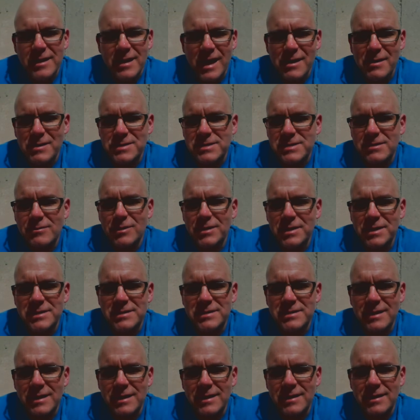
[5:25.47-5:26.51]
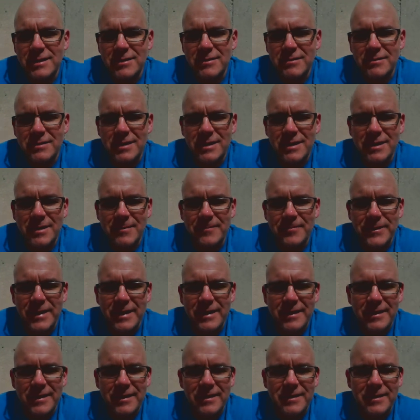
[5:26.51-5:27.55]
I also really dig, you know,
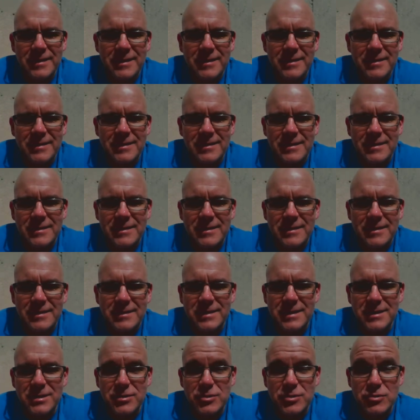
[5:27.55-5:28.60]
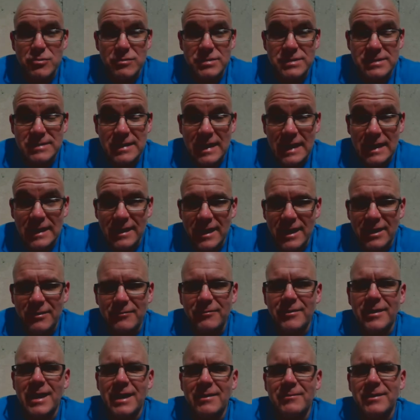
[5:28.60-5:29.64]
the new Cylon
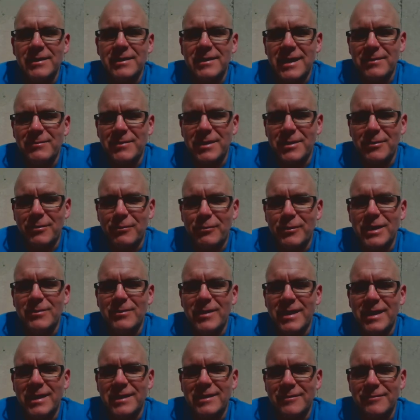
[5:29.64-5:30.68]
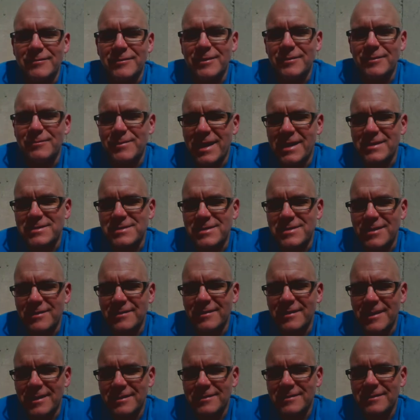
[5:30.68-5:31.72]
vibe that came on the remake of Battlestar
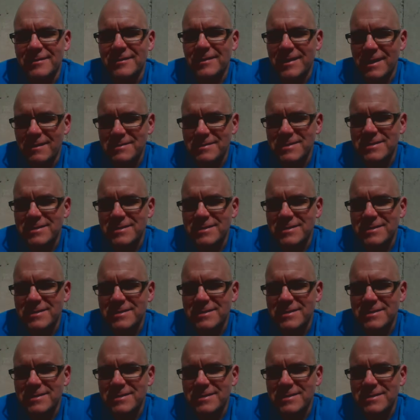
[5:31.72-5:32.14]
Galactica.